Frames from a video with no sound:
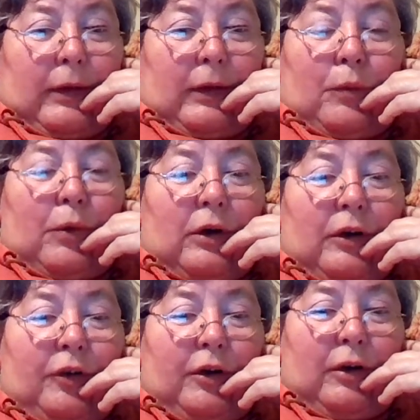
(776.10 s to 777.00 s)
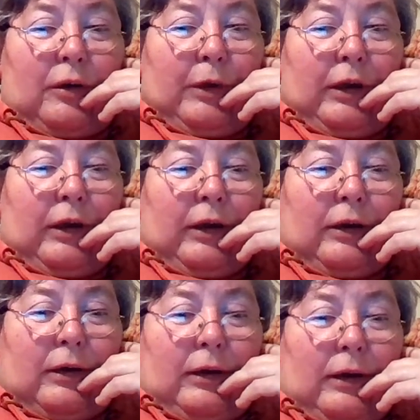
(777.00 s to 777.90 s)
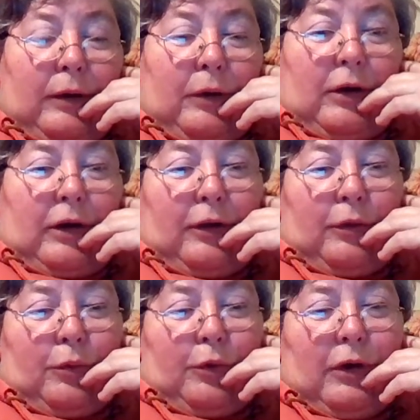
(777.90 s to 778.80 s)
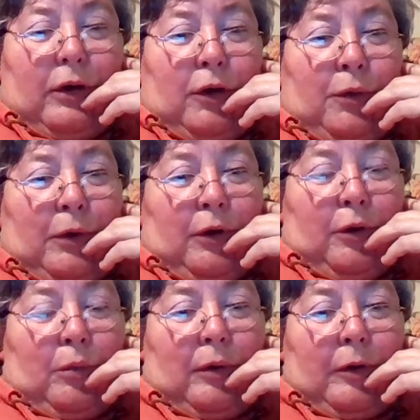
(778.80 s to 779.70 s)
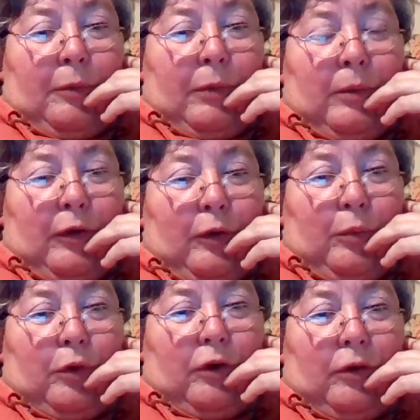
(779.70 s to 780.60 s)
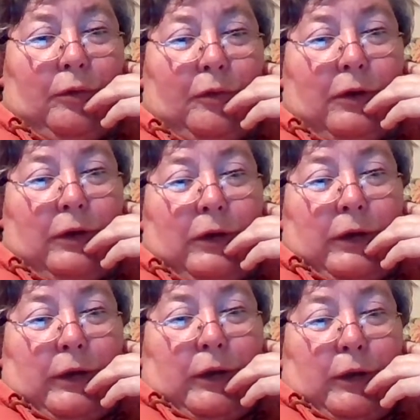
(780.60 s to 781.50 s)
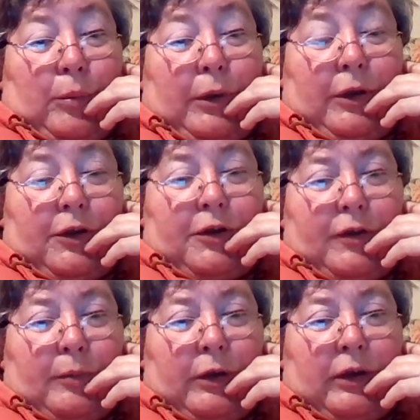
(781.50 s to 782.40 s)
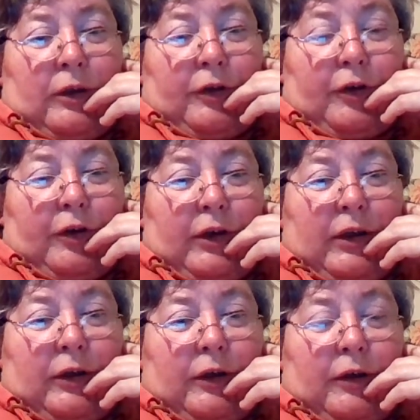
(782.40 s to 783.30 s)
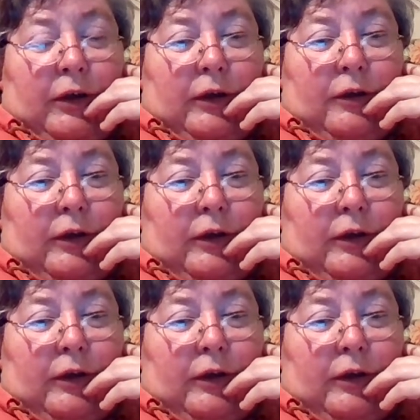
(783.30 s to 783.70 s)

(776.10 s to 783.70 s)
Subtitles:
whereas in the beginning I thought, no, my mother wouldn't have pinched somebody else's identity to